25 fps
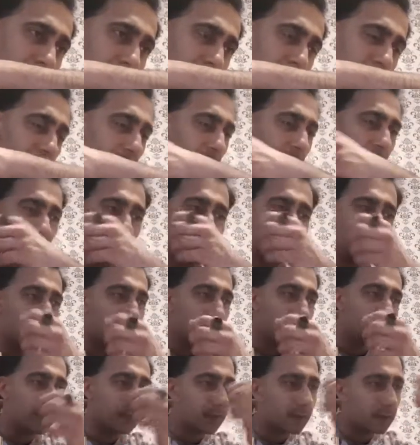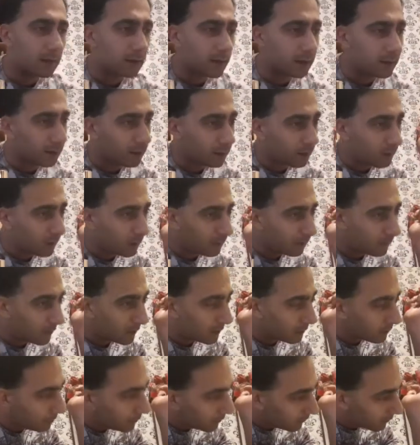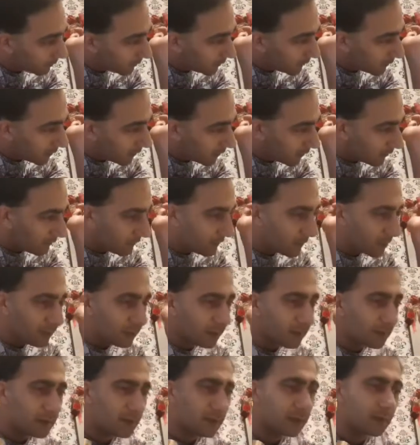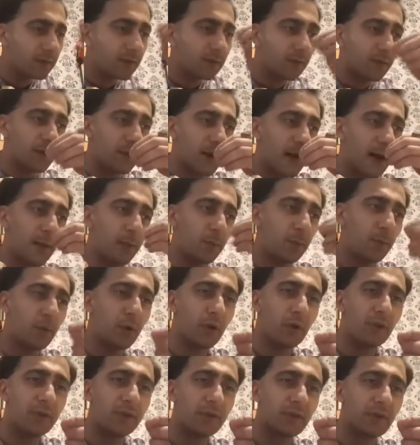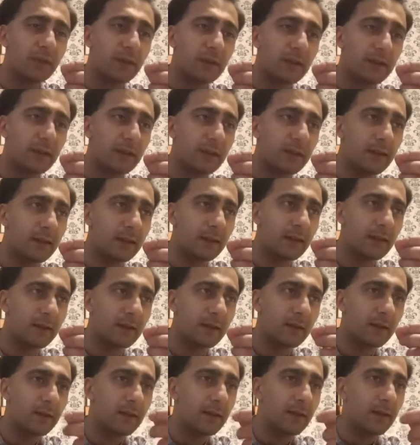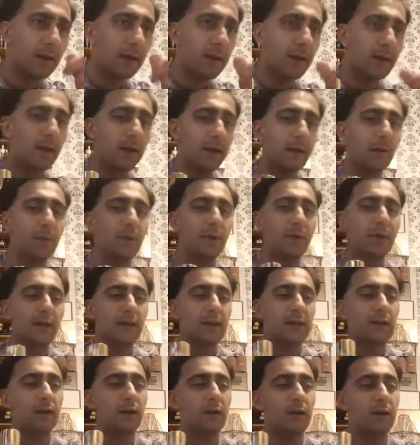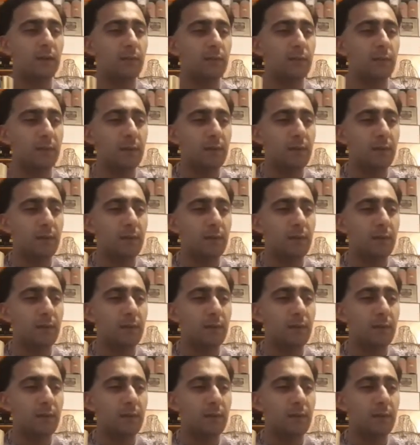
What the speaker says: man, I can't trace it. I feel that there's some ambroxan in here, but I can't